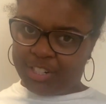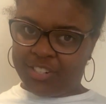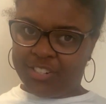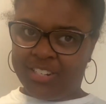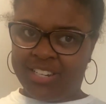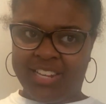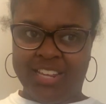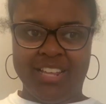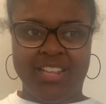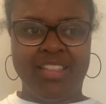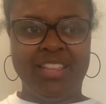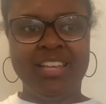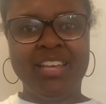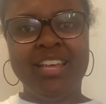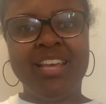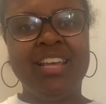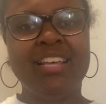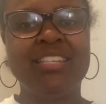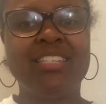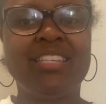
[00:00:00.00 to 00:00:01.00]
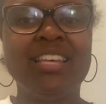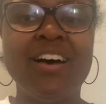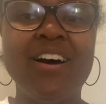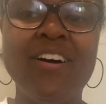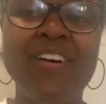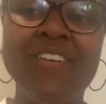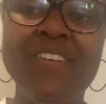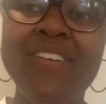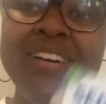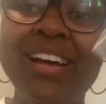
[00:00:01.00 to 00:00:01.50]
your teeth.
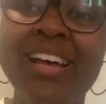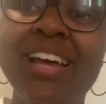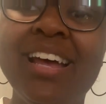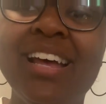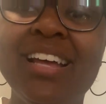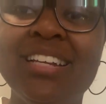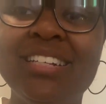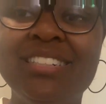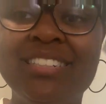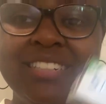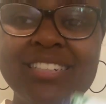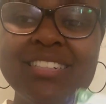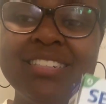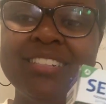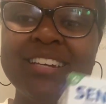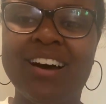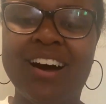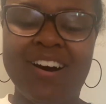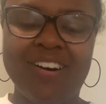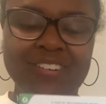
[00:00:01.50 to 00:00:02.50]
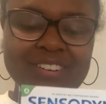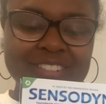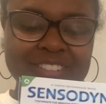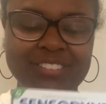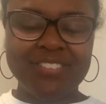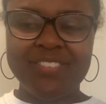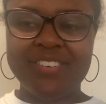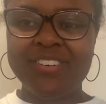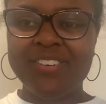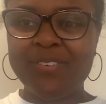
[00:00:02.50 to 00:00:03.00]
So just always
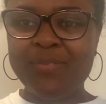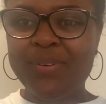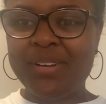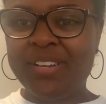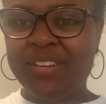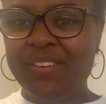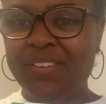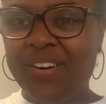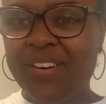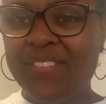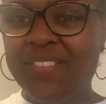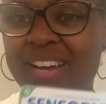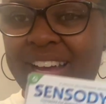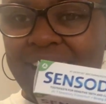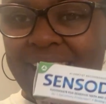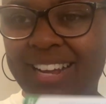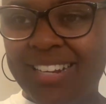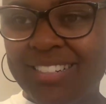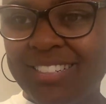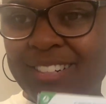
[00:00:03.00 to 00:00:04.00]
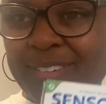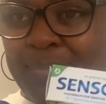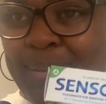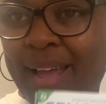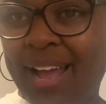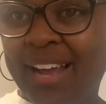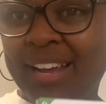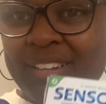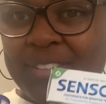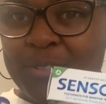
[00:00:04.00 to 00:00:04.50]
remember to pick you up an extra
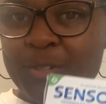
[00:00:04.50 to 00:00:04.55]
pack of